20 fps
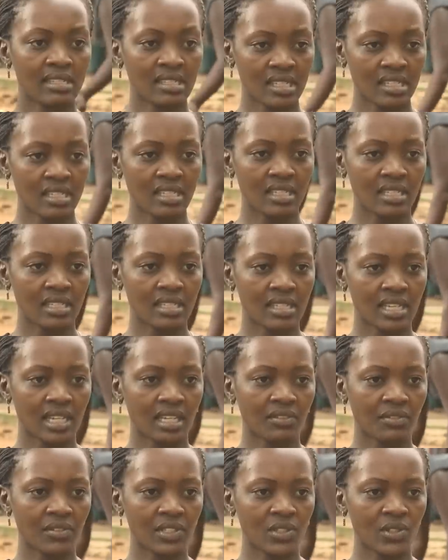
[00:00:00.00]
The city
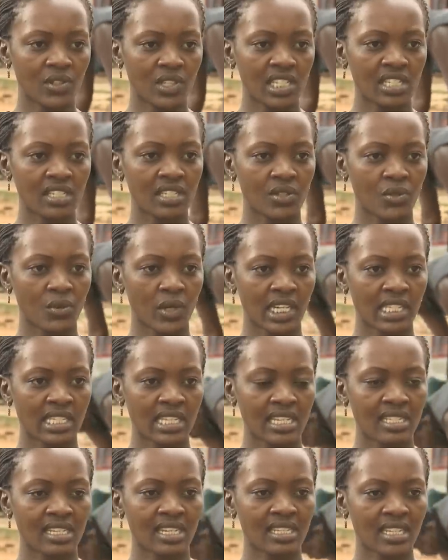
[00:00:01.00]
itself is not easy to
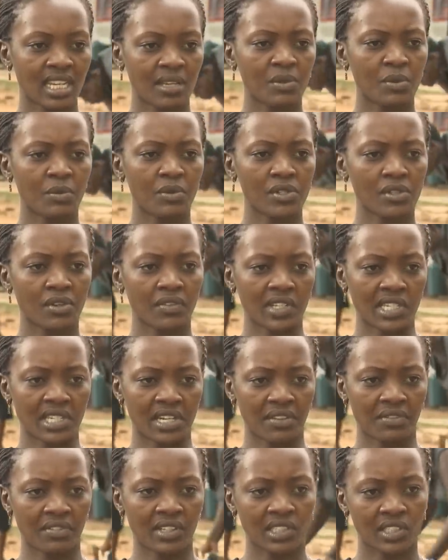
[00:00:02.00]
access at times because of the
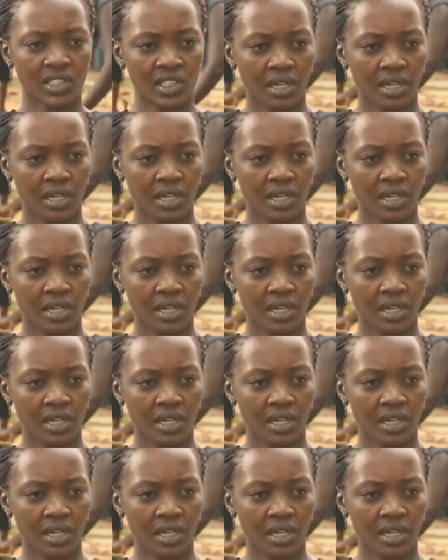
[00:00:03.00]
traffic